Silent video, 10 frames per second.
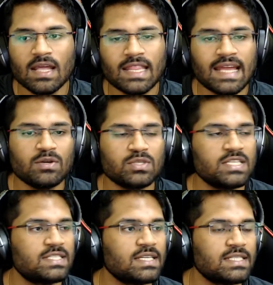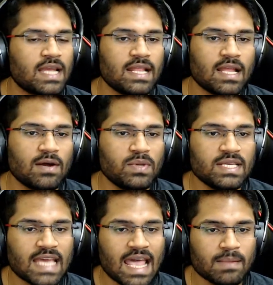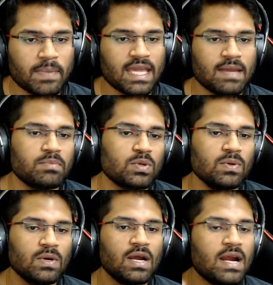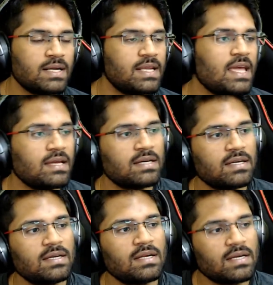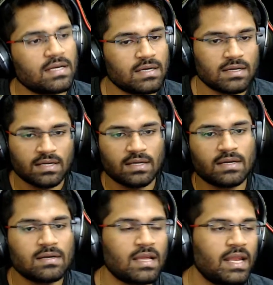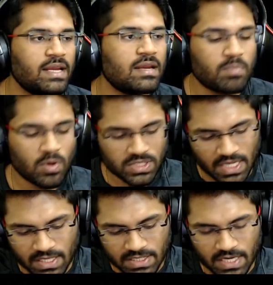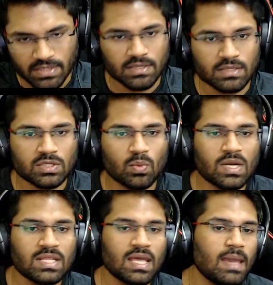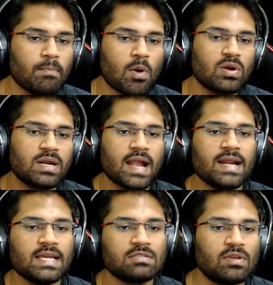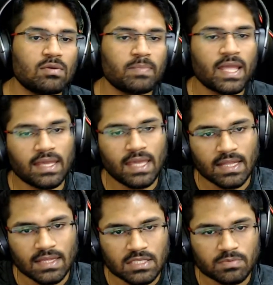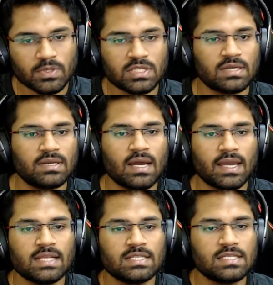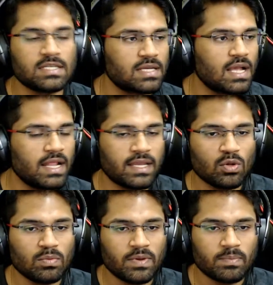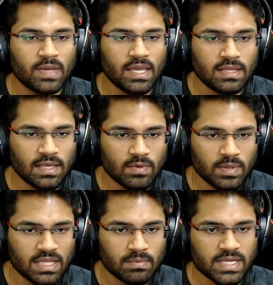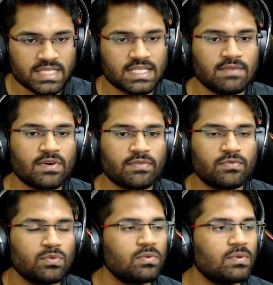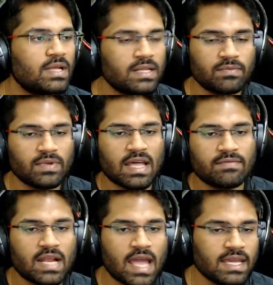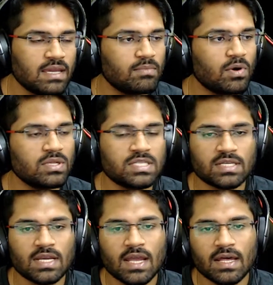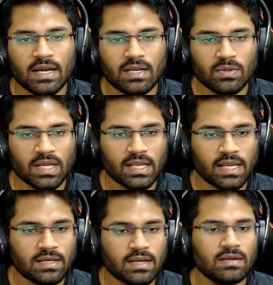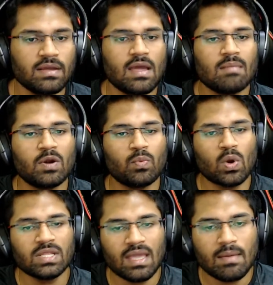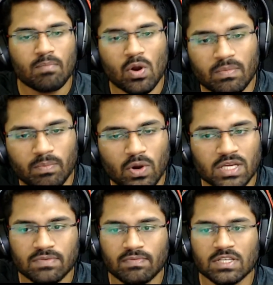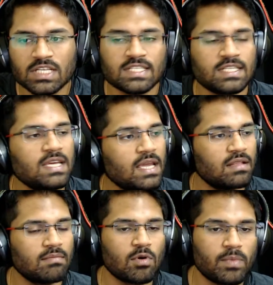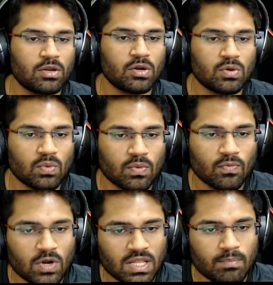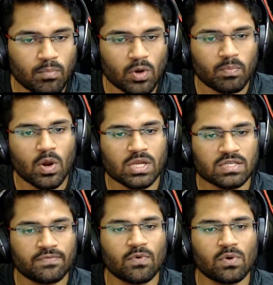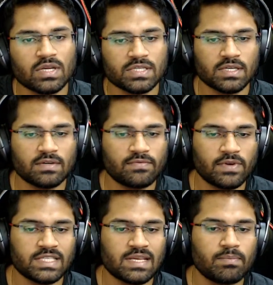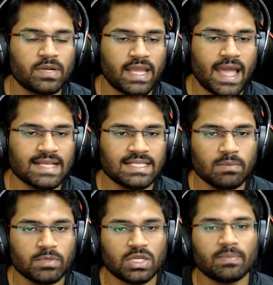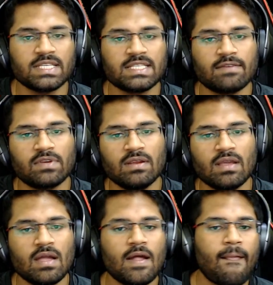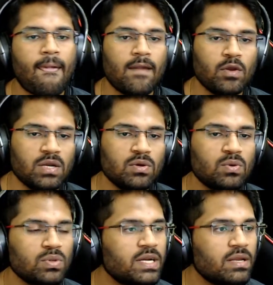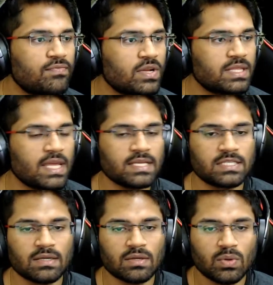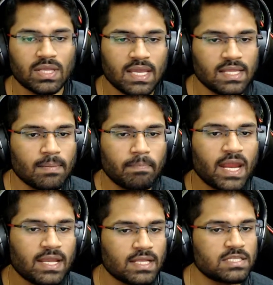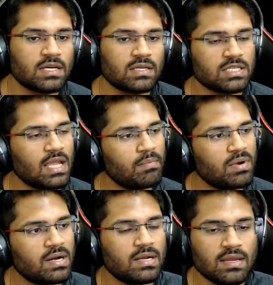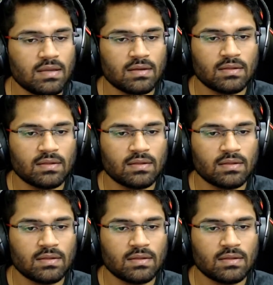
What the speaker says: knight into c6, and now he's helping him to take connected pawns in the center. So what are the important ideas when you're playing in this position against this? Like, he will either play c5 2, and then we'll have the hanging pawns. Right now they're connected, but what are the important points? We'll just see in a moment or two. What are the important points of focus here? For example, castle bishop e7. You can do 2-3 different things here. You can either break that structure immediately